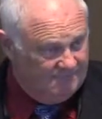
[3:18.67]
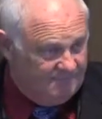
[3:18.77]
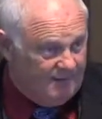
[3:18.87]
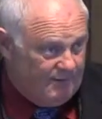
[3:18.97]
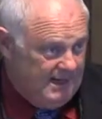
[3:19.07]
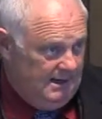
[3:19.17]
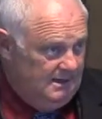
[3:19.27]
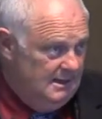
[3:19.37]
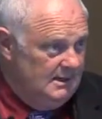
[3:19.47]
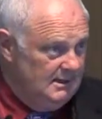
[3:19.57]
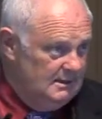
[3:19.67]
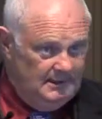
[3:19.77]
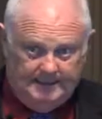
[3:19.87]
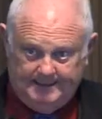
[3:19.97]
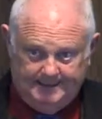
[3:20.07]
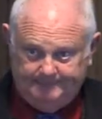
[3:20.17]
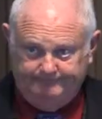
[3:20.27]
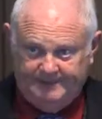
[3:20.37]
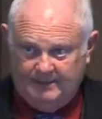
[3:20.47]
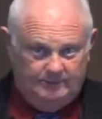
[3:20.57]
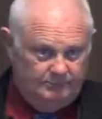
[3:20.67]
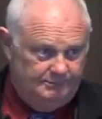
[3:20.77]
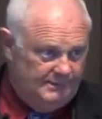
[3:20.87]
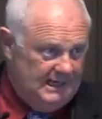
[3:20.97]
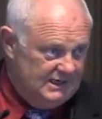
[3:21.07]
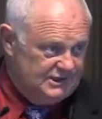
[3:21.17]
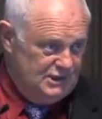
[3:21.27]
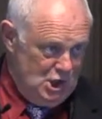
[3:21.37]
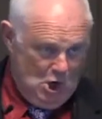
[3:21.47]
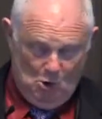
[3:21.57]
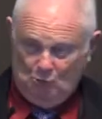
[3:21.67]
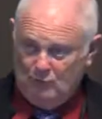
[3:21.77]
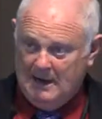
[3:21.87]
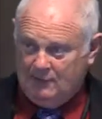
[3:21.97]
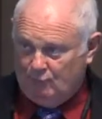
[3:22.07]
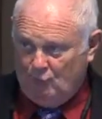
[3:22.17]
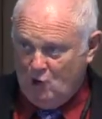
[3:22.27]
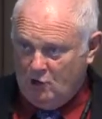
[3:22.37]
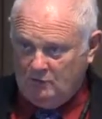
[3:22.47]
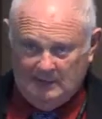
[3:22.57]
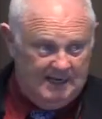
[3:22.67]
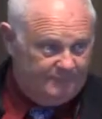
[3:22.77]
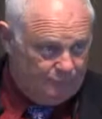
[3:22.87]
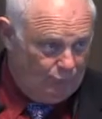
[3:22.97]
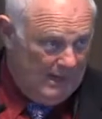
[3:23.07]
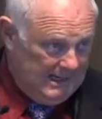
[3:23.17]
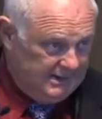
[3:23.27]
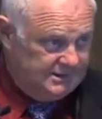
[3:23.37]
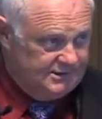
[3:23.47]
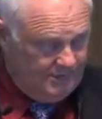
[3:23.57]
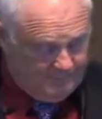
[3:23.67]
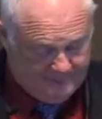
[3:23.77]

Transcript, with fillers: very uh, you know, yes, no, right, wrong, left, right, terms